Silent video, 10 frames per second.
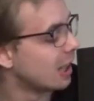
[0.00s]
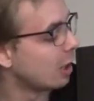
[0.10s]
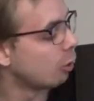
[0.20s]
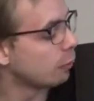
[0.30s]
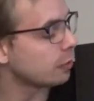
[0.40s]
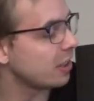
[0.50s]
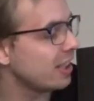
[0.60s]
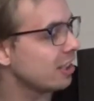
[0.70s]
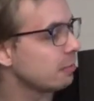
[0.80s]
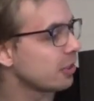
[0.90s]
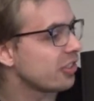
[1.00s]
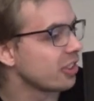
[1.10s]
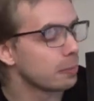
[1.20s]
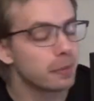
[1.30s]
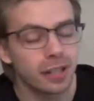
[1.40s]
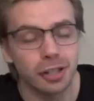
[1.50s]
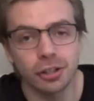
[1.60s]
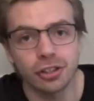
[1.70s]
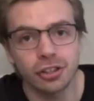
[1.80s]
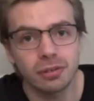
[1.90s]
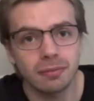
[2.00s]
Overrated, but still pretty good.